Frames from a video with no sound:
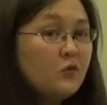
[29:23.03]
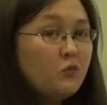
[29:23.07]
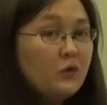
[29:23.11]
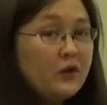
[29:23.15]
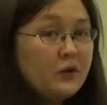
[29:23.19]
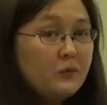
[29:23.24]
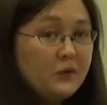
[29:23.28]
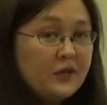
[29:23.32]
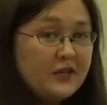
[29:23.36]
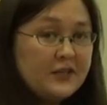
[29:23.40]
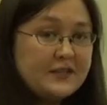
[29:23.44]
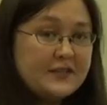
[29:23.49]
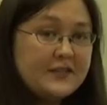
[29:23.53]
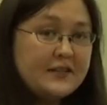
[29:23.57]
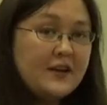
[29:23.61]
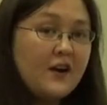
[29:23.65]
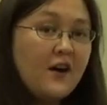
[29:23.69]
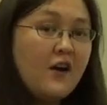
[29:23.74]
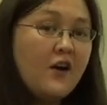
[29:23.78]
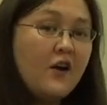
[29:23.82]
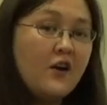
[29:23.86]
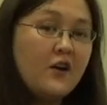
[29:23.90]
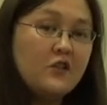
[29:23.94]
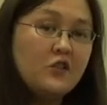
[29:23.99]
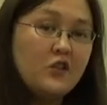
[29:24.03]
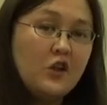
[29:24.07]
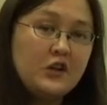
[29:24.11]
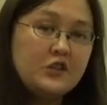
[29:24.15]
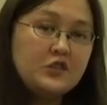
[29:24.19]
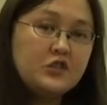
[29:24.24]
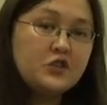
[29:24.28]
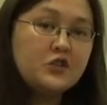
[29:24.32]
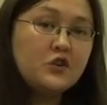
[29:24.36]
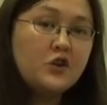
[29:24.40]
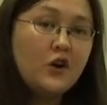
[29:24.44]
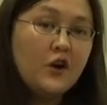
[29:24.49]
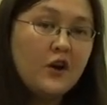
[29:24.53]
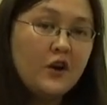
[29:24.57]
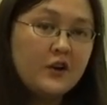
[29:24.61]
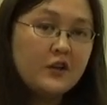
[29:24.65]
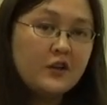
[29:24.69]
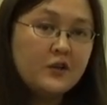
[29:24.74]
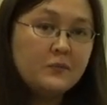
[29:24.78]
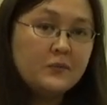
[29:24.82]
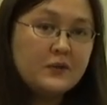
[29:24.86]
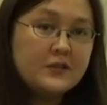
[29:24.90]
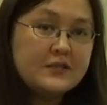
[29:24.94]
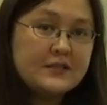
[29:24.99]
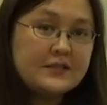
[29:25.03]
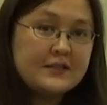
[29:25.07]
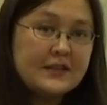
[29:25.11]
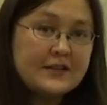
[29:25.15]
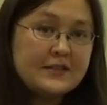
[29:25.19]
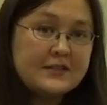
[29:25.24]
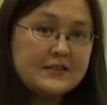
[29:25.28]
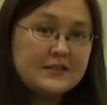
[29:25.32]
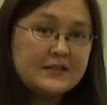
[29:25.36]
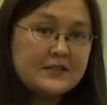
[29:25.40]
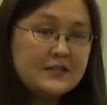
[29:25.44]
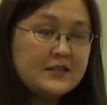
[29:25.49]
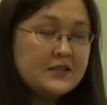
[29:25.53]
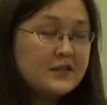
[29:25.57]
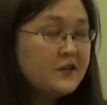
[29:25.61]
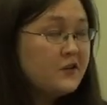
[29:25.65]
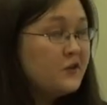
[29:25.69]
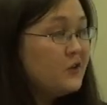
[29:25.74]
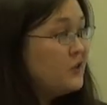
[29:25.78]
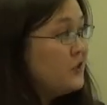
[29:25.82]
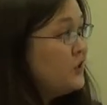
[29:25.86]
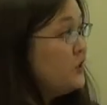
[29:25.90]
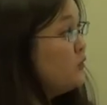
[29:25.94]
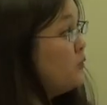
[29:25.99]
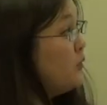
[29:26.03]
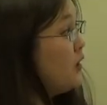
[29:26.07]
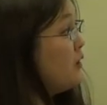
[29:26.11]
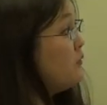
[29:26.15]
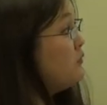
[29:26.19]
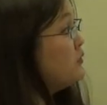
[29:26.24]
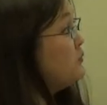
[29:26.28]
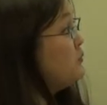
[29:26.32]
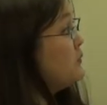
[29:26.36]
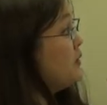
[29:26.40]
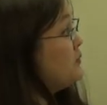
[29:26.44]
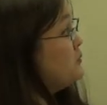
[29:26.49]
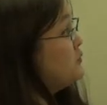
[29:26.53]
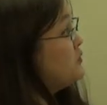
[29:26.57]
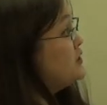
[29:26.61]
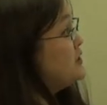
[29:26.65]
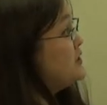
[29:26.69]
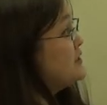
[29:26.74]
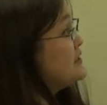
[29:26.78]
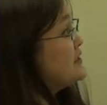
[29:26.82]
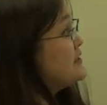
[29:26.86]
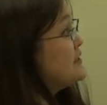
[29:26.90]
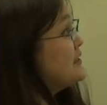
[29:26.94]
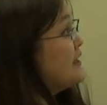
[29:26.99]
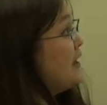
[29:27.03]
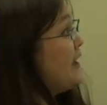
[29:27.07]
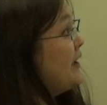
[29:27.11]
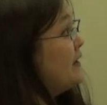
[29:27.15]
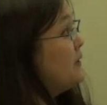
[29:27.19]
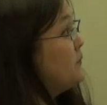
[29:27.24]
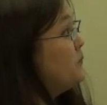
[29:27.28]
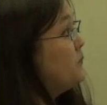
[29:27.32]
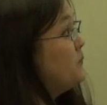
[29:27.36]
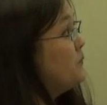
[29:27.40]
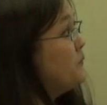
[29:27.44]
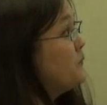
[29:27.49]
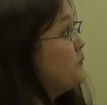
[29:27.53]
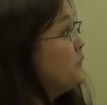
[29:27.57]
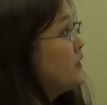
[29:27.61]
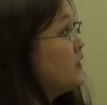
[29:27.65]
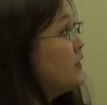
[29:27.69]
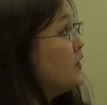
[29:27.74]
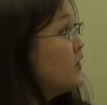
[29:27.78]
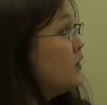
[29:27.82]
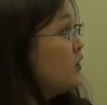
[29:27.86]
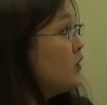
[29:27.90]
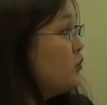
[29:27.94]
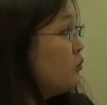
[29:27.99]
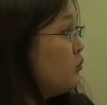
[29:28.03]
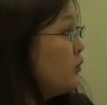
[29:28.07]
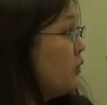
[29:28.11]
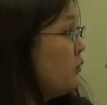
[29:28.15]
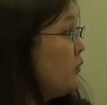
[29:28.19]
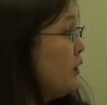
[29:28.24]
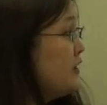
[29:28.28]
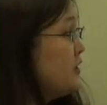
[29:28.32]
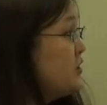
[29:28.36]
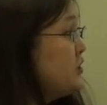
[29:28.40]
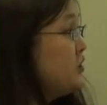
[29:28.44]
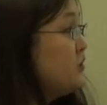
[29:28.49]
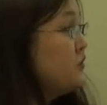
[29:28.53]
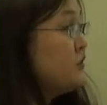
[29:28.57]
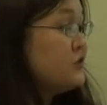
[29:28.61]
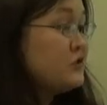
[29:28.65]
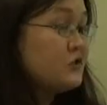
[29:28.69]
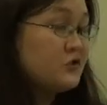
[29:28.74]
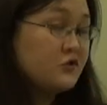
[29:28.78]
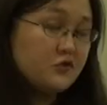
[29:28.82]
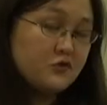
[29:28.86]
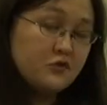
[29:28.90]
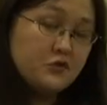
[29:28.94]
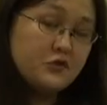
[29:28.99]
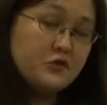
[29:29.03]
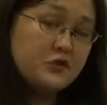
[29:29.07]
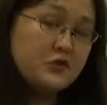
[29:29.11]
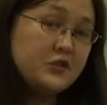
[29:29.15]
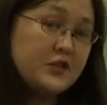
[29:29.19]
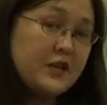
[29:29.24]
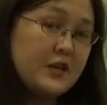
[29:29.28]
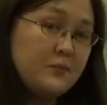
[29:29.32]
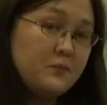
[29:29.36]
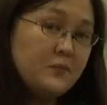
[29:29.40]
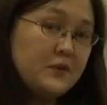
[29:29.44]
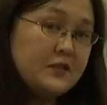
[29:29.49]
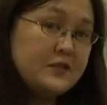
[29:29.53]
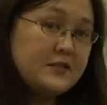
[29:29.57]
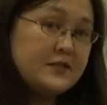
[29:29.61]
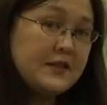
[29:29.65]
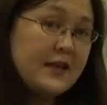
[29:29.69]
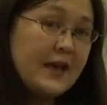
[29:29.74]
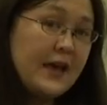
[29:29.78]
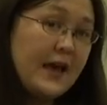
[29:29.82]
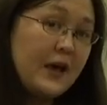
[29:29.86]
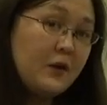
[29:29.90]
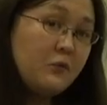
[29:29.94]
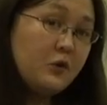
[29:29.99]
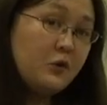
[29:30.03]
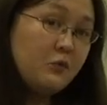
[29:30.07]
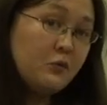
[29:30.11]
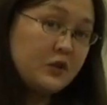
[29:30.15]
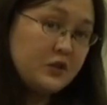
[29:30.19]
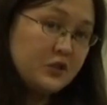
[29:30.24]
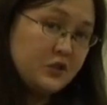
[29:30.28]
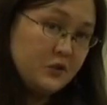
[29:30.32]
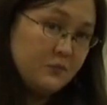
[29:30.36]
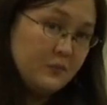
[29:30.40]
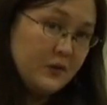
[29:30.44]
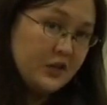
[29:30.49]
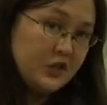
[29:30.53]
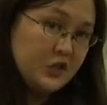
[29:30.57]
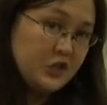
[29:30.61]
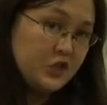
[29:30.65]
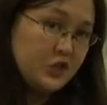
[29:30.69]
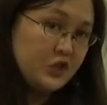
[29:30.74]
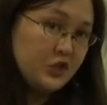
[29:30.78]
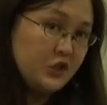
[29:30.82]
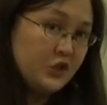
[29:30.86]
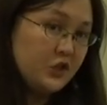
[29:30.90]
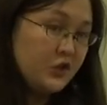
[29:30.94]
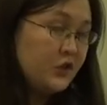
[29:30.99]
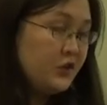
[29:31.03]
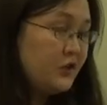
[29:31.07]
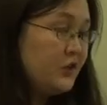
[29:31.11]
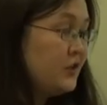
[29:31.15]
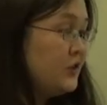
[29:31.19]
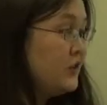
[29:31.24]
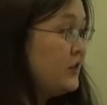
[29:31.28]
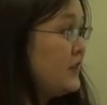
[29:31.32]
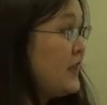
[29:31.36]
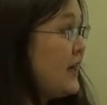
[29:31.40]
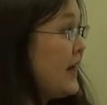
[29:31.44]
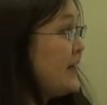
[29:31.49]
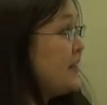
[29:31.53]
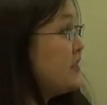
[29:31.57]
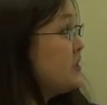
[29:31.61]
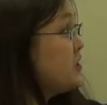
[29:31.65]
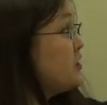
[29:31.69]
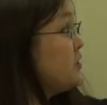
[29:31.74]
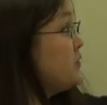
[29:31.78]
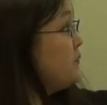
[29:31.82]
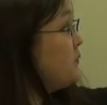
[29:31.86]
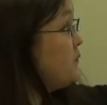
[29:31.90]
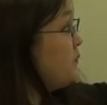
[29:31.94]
When we did our logical arguments lesson, you may remember this slide. We want to use true statements, and we want to make sure that